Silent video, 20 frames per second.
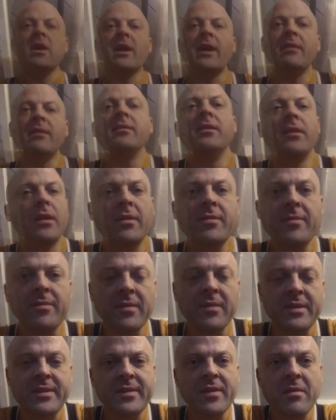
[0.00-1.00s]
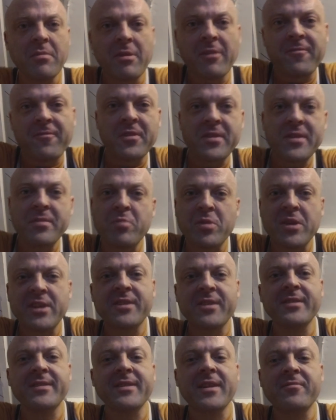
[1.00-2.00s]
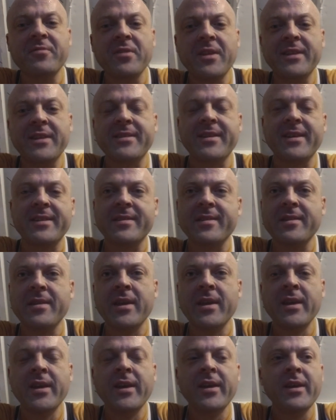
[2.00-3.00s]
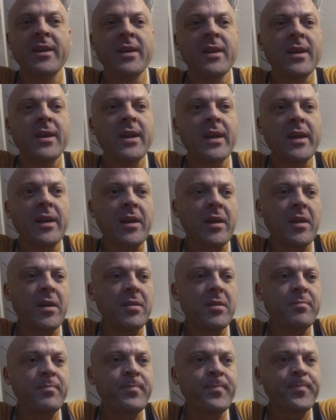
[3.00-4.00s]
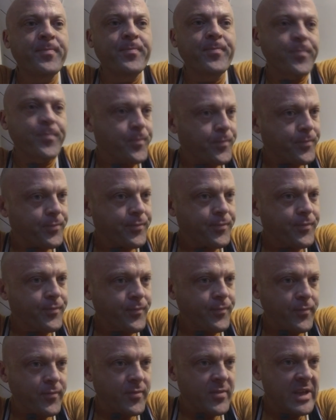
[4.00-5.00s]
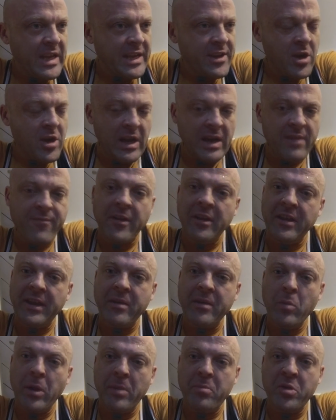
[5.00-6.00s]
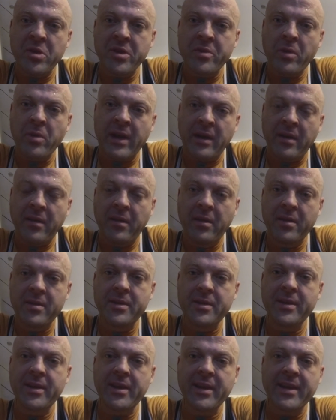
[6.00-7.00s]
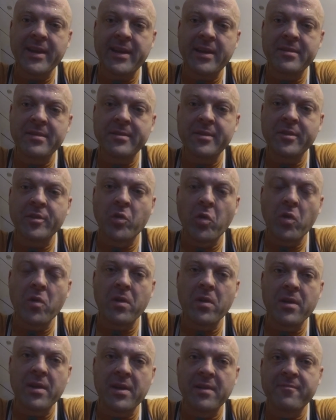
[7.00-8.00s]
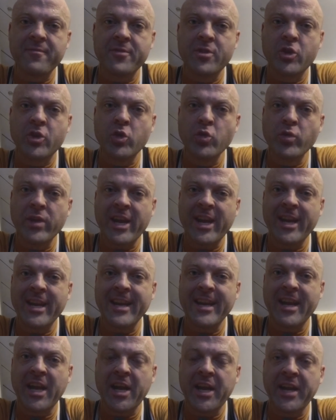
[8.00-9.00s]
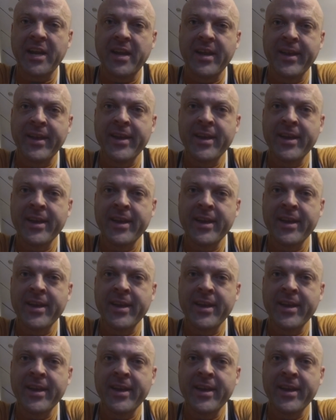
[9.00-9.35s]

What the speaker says: right, let's talk about first impressions after that test. You know, I felt like it went pretty well. I got a score of 299.